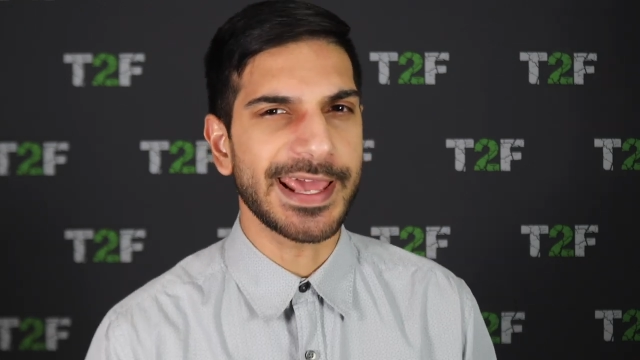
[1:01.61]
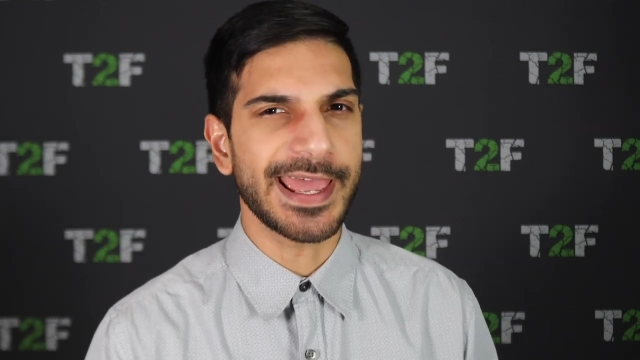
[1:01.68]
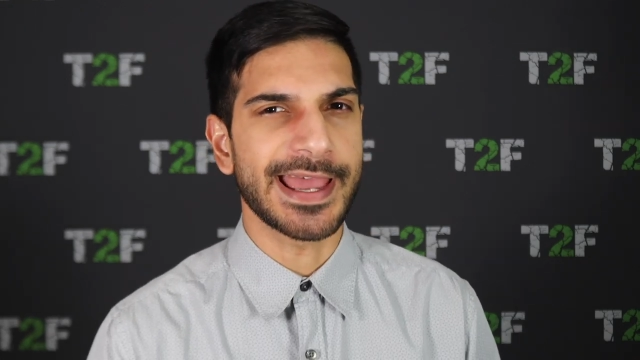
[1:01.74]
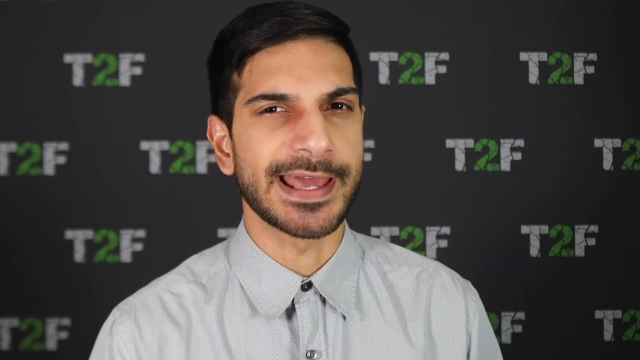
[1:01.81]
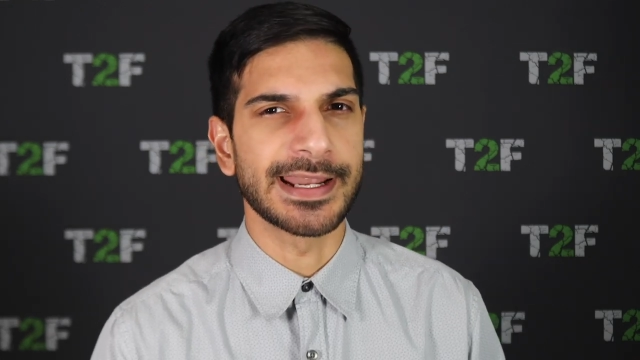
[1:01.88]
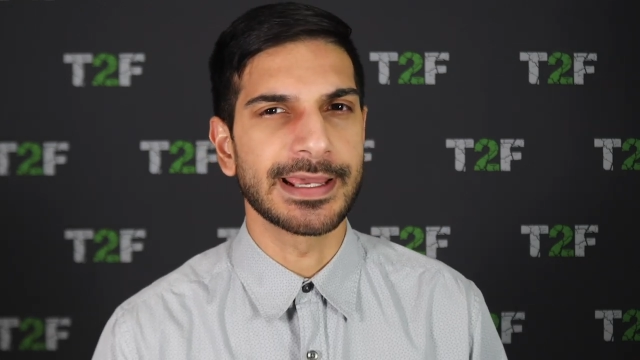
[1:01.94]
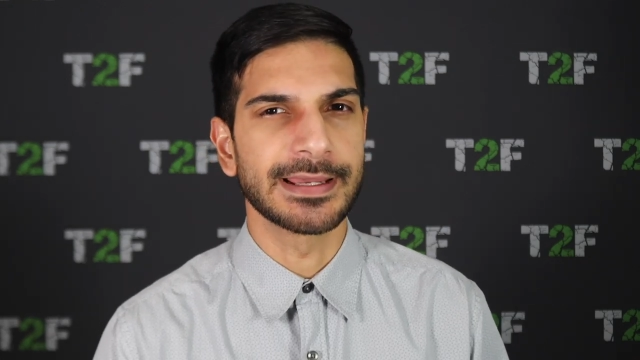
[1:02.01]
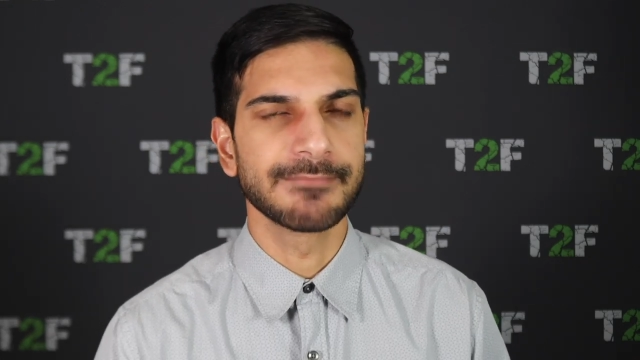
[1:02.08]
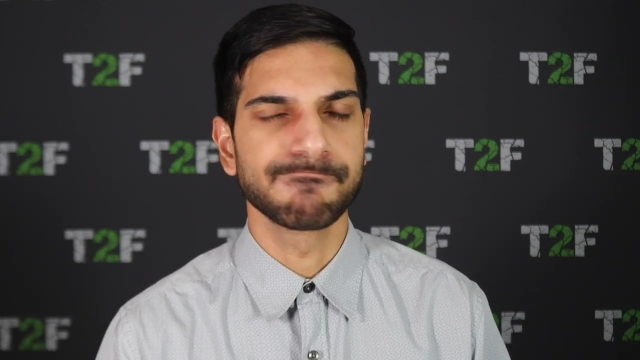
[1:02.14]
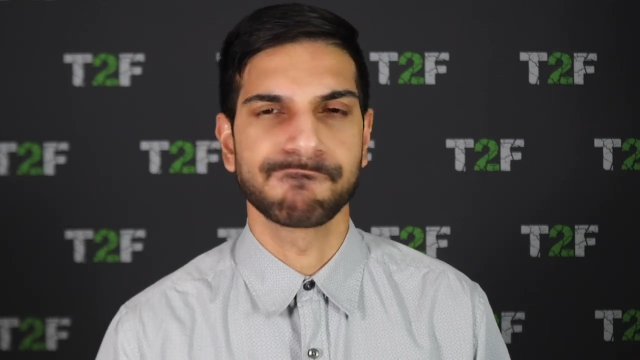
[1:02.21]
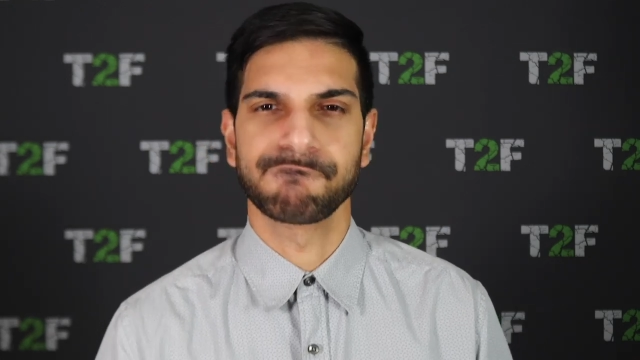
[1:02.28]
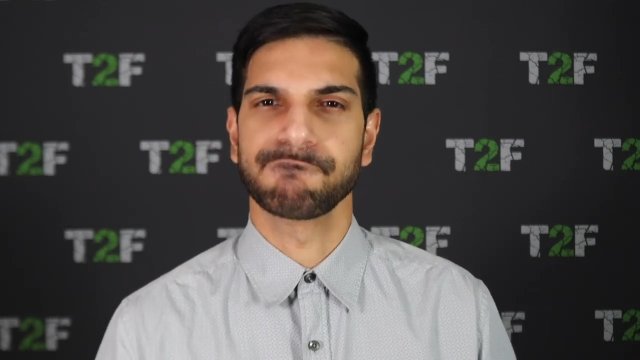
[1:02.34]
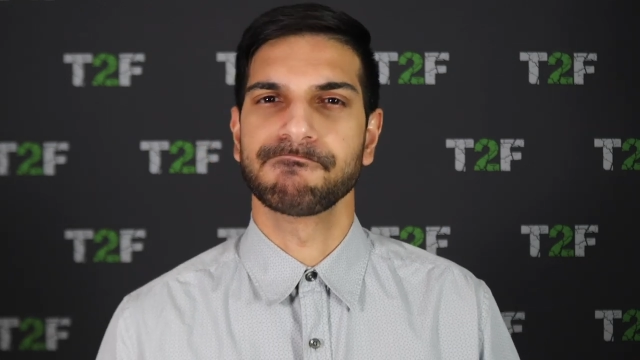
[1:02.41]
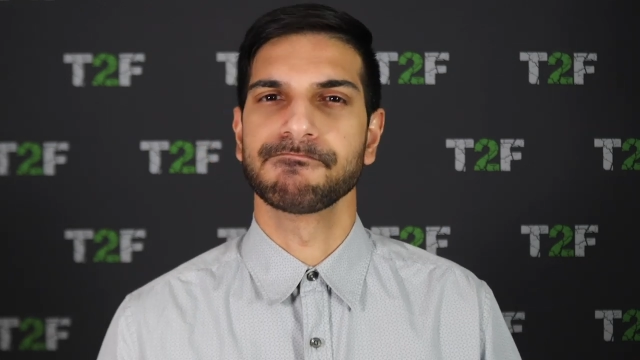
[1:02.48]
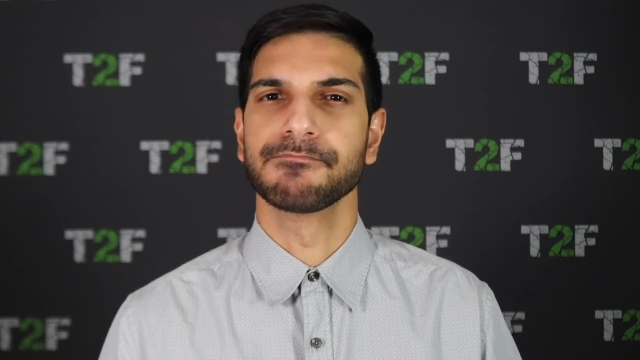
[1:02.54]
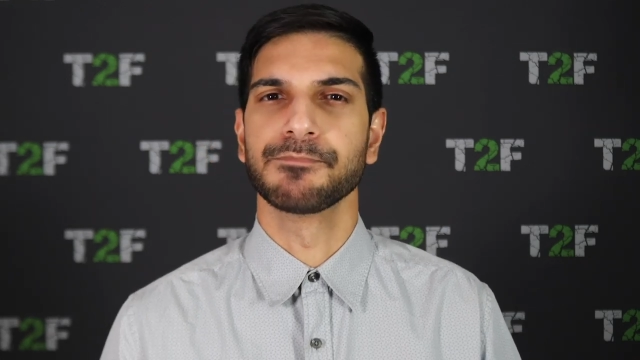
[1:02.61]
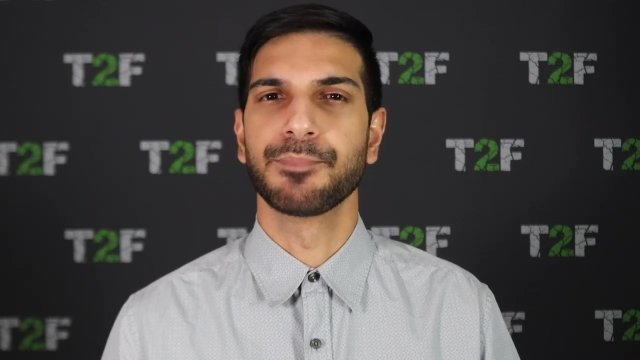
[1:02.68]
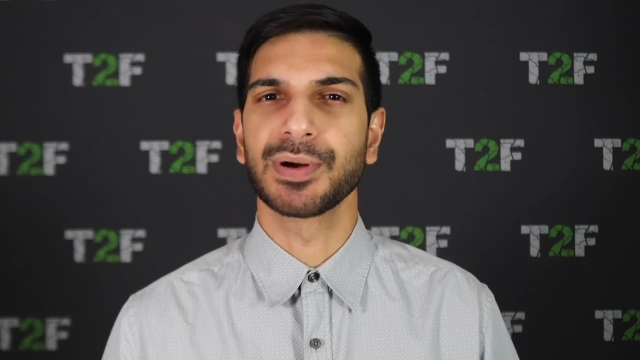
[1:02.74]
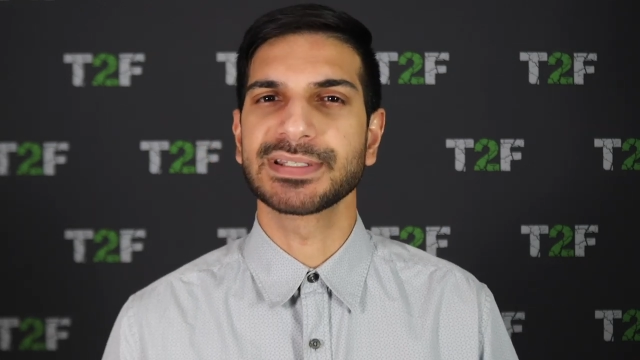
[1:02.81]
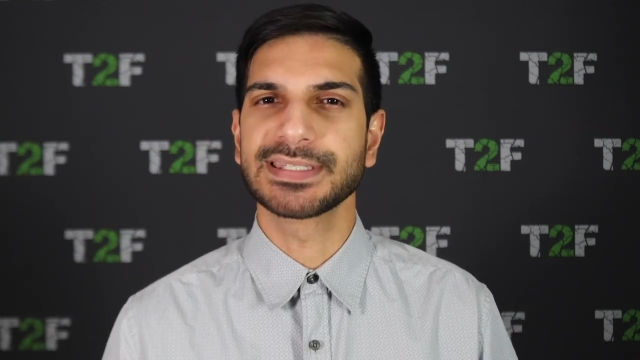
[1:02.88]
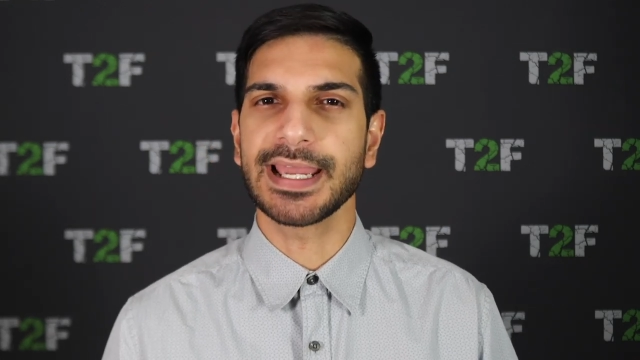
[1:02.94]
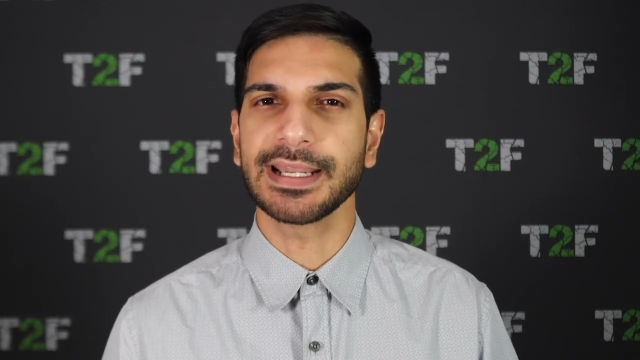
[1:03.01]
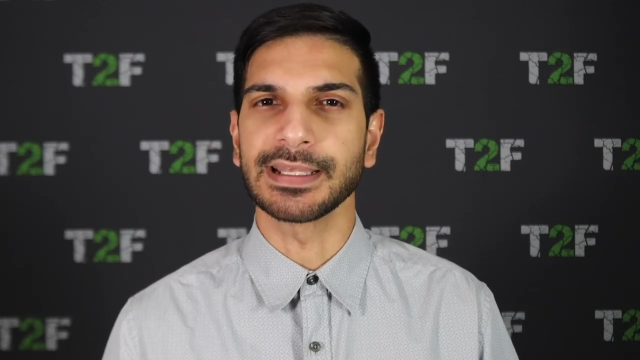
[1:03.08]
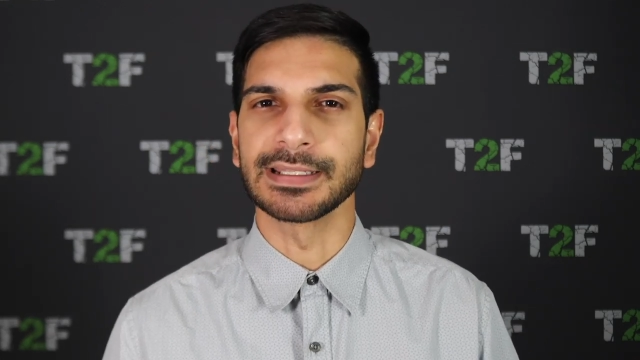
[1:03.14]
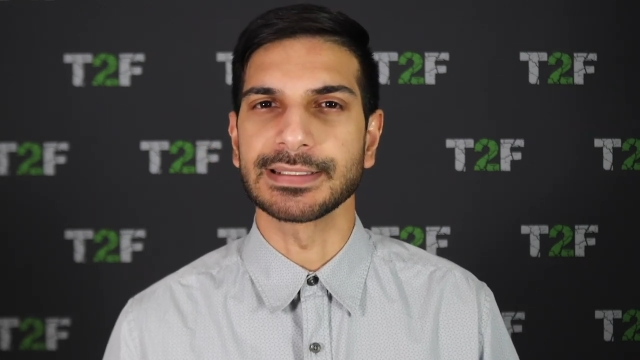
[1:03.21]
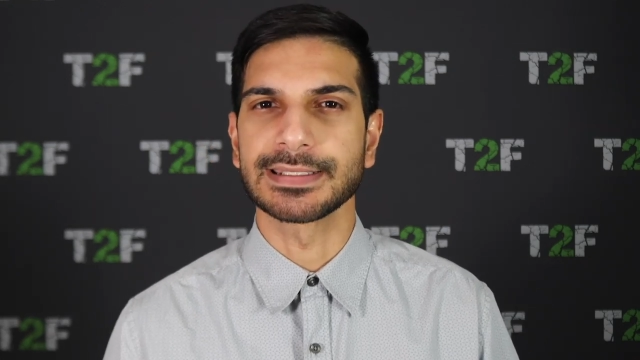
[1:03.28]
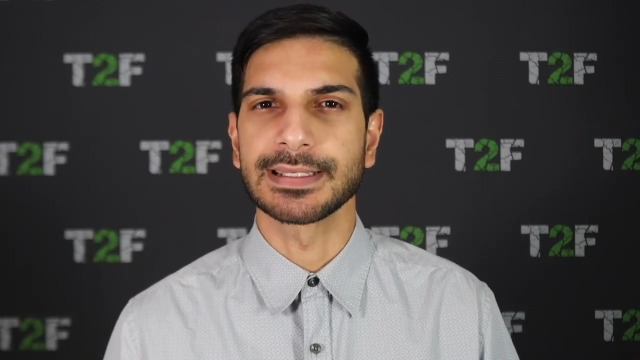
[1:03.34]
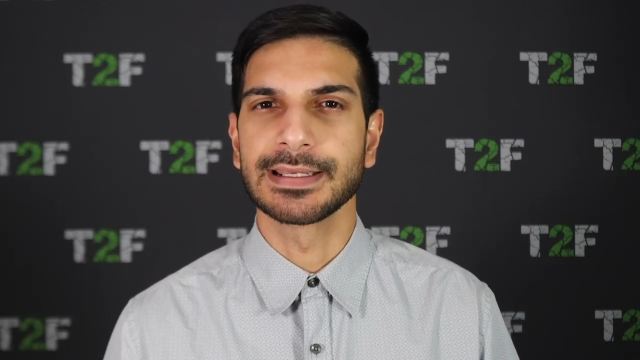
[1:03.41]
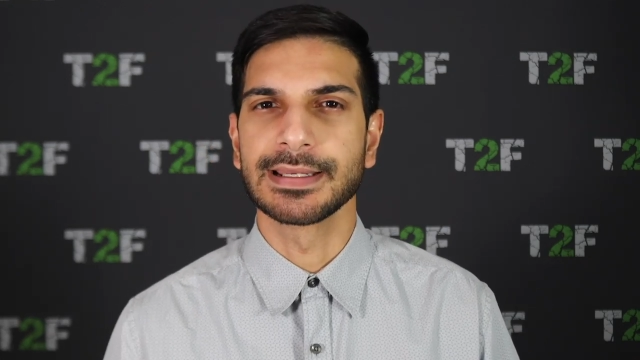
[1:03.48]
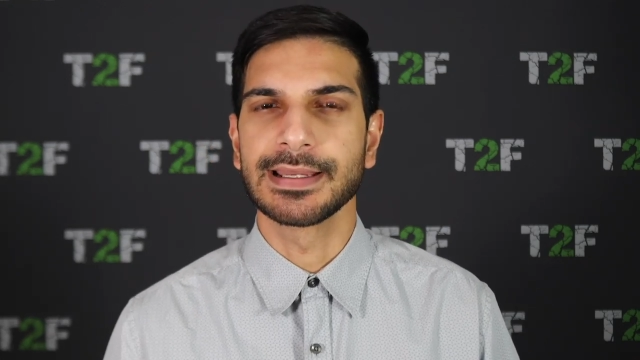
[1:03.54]
in, but
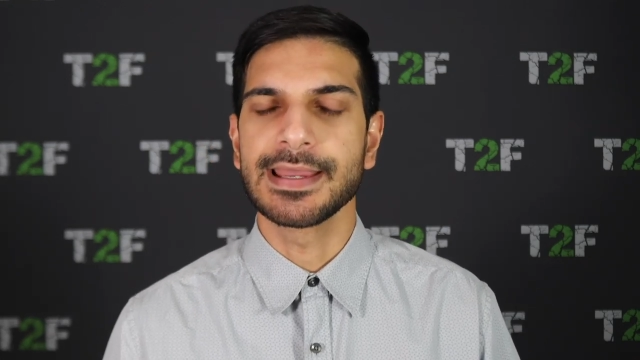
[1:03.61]
didn't.